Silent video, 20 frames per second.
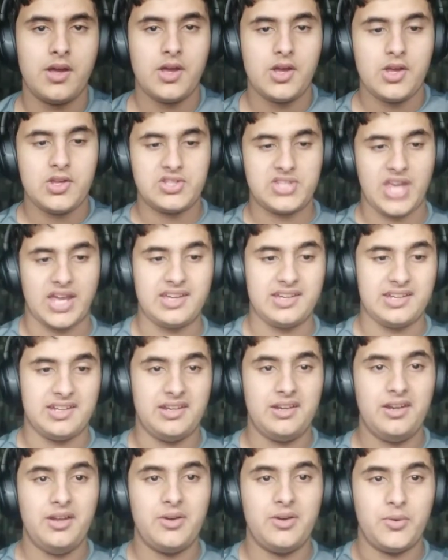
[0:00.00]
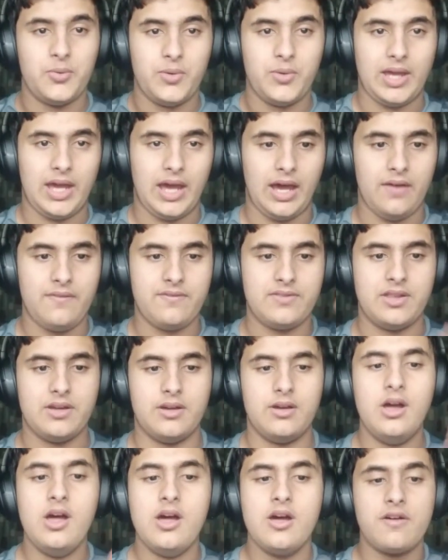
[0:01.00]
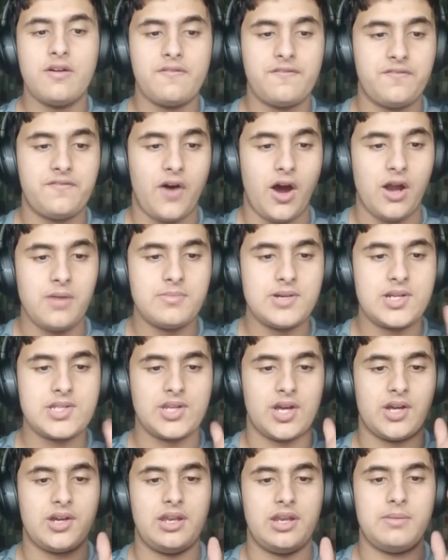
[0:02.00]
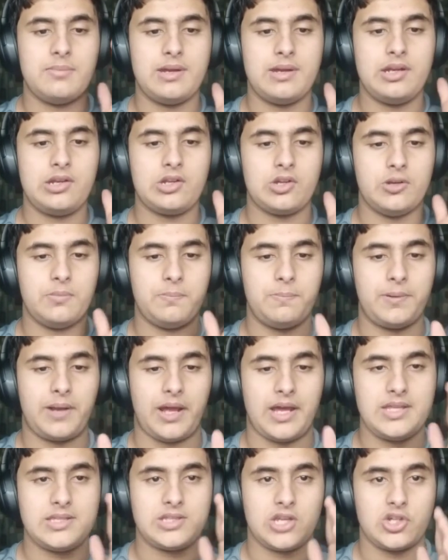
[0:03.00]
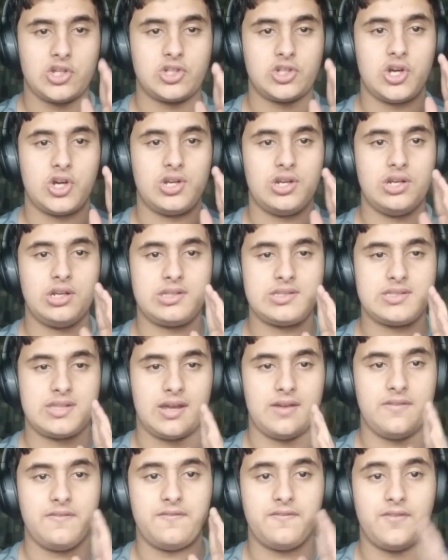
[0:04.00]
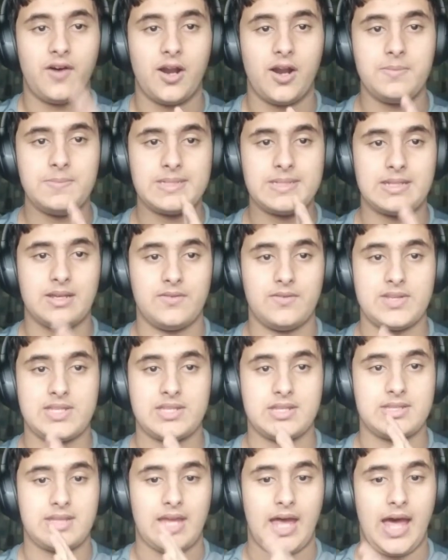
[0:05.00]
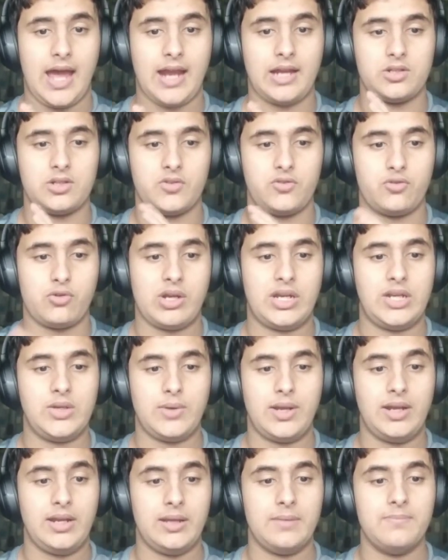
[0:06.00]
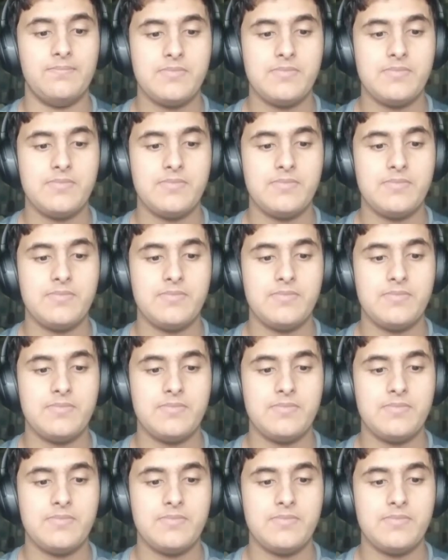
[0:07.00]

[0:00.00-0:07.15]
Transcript: Second, we have the Farmers Agreement on Price Assurance and Farm Services Act of 2020.